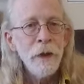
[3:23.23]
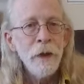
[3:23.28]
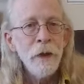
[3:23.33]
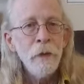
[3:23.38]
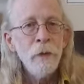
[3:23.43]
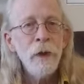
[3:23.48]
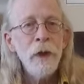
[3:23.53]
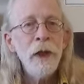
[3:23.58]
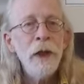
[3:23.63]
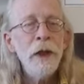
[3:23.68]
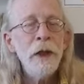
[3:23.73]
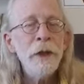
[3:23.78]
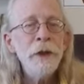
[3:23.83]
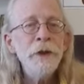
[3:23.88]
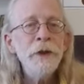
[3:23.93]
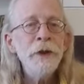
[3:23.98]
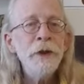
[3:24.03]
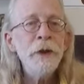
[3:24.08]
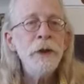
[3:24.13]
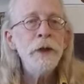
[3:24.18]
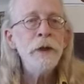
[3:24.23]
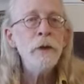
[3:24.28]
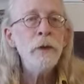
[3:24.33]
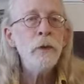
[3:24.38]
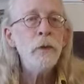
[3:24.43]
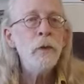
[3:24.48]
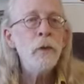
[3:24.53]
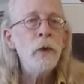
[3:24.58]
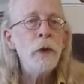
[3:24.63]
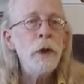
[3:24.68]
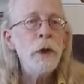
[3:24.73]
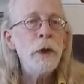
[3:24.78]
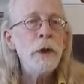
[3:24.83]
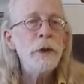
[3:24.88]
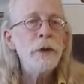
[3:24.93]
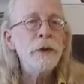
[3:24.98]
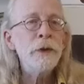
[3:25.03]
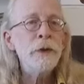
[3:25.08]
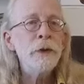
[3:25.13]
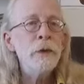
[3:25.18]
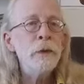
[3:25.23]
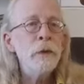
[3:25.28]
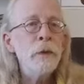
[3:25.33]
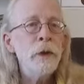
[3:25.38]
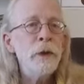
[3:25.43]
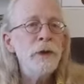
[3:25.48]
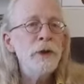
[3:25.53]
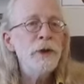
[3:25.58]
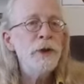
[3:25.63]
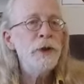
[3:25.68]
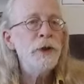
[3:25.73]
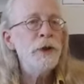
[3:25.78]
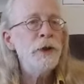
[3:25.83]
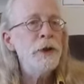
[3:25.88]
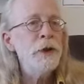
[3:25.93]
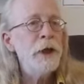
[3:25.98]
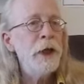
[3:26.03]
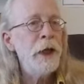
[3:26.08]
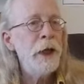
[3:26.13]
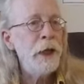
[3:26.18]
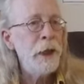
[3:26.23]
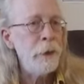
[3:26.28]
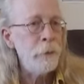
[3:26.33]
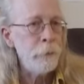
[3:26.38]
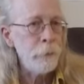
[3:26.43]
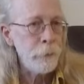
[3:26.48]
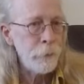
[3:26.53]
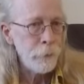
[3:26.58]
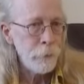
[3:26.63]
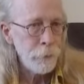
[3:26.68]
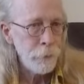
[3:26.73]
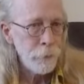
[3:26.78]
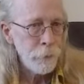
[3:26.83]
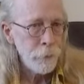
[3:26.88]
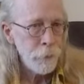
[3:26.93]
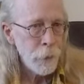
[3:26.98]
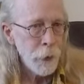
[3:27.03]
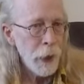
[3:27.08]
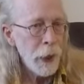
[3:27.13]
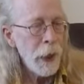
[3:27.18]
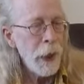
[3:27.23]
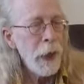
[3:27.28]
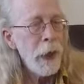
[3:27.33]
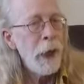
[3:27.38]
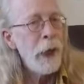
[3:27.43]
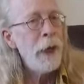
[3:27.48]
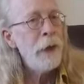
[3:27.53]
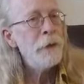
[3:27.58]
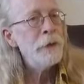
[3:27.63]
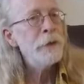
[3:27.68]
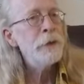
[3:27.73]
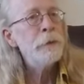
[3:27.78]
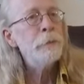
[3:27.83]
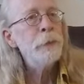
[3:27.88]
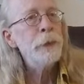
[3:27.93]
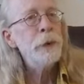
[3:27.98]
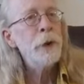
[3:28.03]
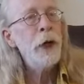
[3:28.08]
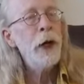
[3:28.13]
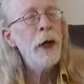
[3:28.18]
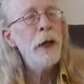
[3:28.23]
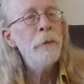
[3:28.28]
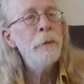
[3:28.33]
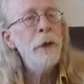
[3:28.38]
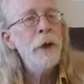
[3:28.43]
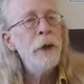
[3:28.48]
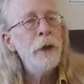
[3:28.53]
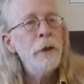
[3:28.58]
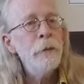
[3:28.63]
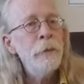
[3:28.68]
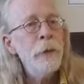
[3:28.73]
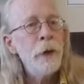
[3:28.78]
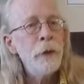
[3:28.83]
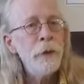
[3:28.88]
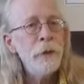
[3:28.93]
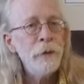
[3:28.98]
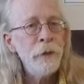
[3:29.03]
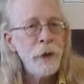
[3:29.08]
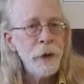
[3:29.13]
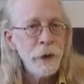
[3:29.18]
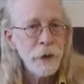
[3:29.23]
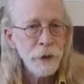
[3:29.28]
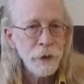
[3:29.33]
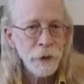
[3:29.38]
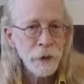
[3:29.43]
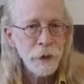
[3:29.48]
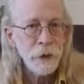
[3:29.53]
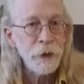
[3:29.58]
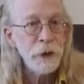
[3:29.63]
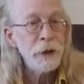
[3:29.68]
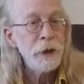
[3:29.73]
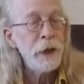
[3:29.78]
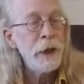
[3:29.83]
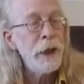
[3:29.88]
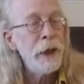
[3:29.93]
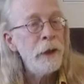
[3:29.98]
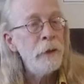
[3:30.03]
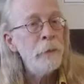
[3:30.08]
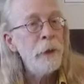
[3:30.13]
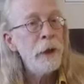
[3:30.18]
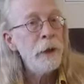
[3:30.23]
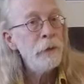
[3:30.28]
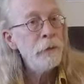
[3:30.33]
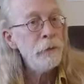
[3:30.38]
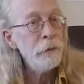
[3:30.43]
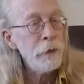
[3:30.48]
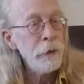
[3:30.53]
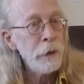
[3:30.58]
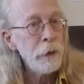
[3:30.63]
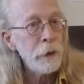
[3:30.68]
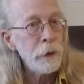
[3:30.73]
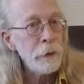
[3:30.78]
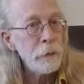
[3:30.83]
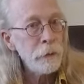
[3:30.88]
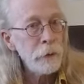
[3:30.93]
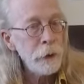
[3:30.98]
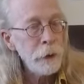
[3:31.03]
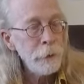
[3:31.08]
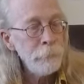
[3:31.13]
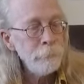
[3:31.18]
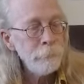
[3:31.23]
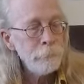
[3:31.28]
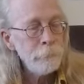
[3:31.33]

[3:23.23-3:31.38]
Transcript: Religion works with shame as the primary motivation, shame and fear, right?